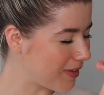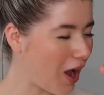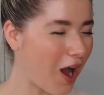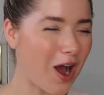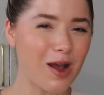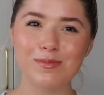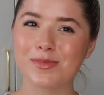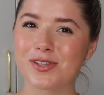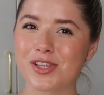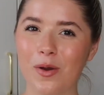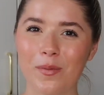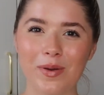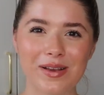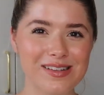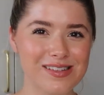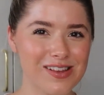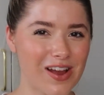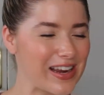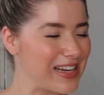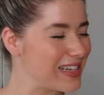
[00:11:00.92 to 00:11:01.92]
i'm so
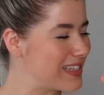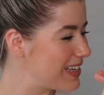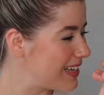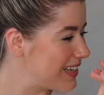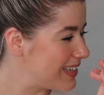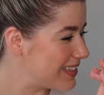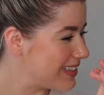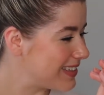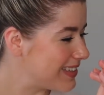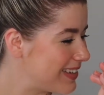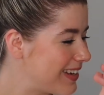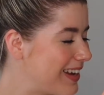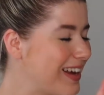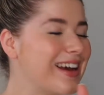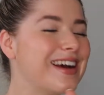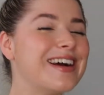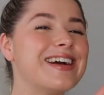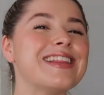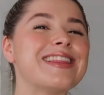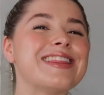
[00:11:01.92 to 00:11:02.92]
excited
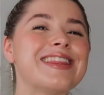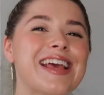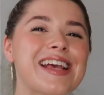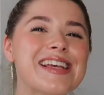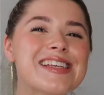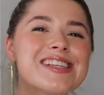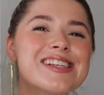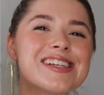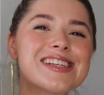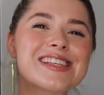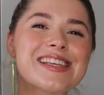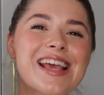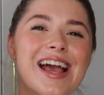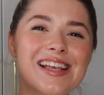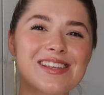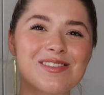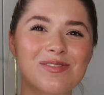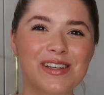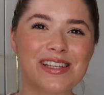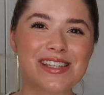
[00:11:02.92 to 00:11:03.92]
this just
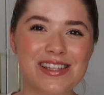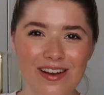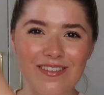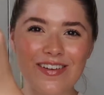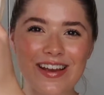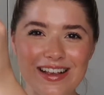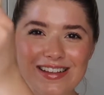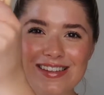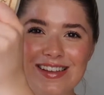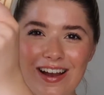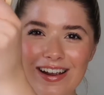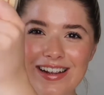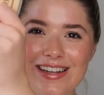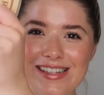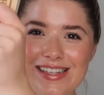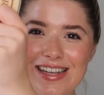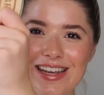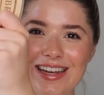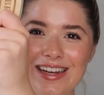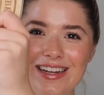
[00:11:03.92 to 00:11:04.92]
gets me so
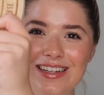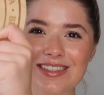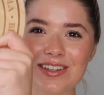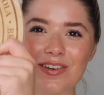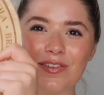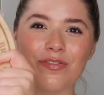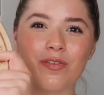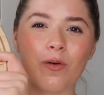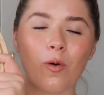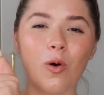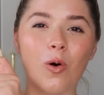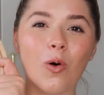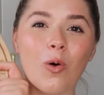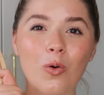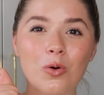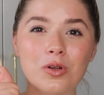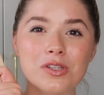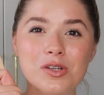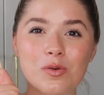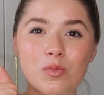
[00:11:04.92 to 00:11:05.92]
excited for
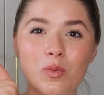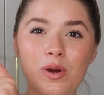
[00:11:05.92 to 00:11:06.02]
autumn